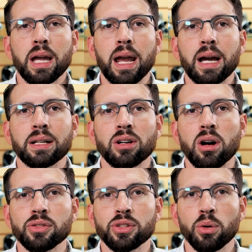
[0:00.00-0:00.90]
and
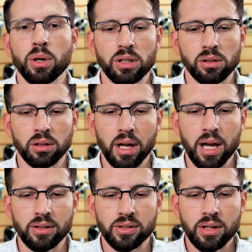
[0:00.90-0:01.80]
also in your
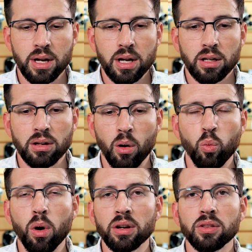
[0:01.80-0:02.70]
lens. Now,
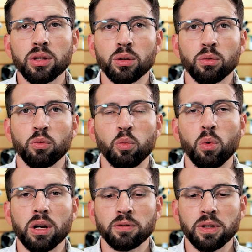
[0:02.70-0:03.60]

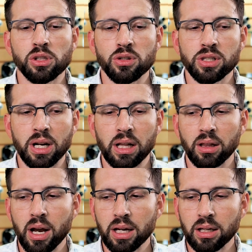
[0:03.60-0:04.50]
one features that I
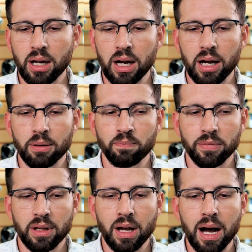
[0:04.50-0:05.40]
like
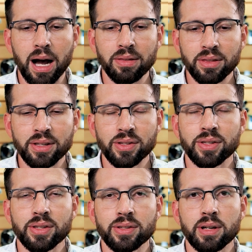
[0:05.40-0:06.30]
on this
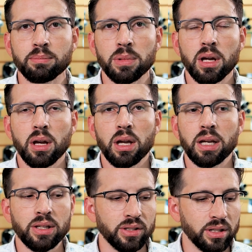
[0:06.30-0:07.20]
system
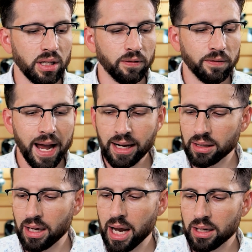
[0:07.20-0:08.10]
is the
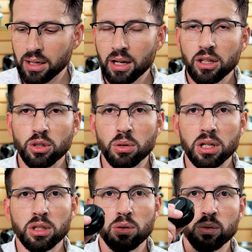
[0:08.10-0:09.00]
fact that you
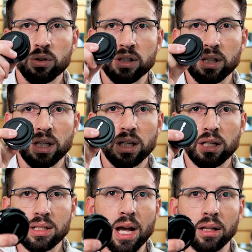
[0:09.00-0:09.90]
can use
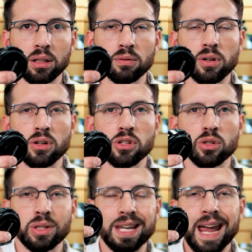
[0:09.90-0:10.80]
the teleconverter.
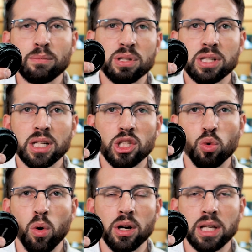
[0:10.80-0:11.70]
So the
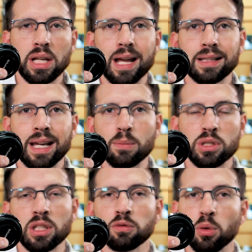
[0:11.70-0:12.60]
MC20 and the
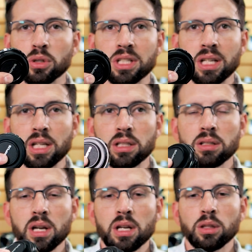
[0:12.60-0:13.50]

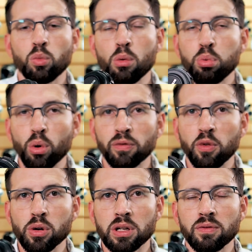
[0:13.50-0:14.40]
MC14, the
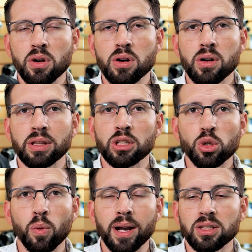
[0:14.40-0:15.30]
1.4 converter and the
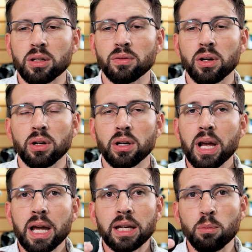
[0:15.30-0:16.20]
2X converter,
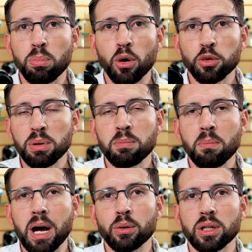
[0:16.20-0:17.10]
can both be
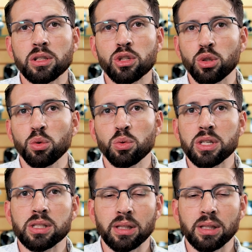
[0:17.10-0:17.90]
mounted to this